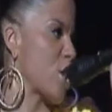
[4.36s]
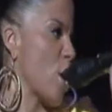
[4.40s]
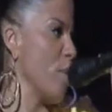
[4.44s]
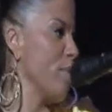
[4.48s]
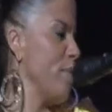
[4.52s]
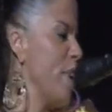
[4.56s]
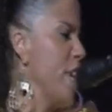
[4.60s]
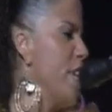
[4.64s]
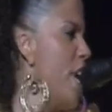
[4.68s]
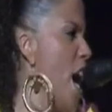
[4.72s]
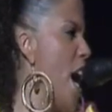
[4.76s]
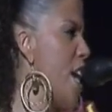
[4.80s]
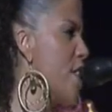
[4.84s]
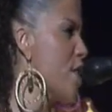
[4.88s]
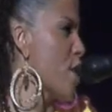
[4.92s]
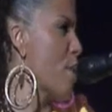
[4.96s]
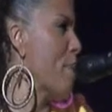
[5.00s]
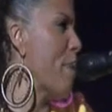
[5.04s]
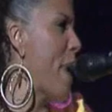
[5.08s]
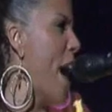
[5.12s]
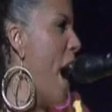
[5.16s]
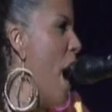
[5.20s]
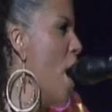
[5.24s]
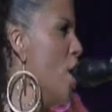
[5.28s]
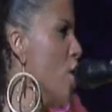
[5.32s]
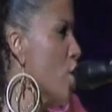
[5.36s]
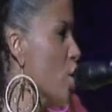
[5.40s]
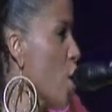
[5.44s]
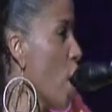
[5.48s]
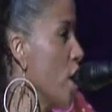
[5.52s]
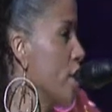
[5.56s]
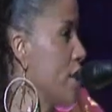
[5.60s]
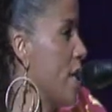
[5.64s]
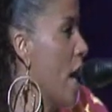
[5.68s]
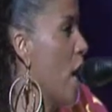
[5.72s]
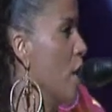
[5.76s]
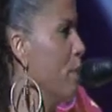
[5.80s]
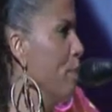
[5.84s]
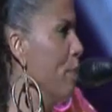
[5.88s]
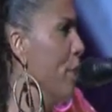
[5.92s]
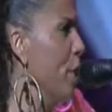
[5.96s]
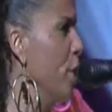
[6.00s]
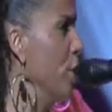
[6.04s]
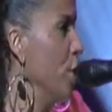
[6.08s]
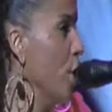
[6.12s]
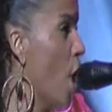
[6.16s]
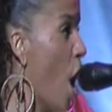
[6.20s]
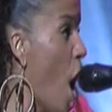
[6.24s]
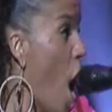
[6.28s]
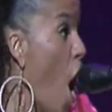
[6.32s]
mash up the dance with I shot
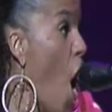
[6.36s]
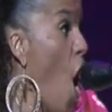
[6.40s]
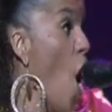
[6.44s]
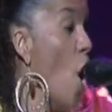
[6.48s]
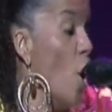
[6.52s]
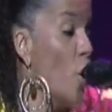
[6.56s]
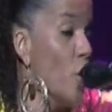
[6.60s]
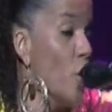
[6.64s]
coming now.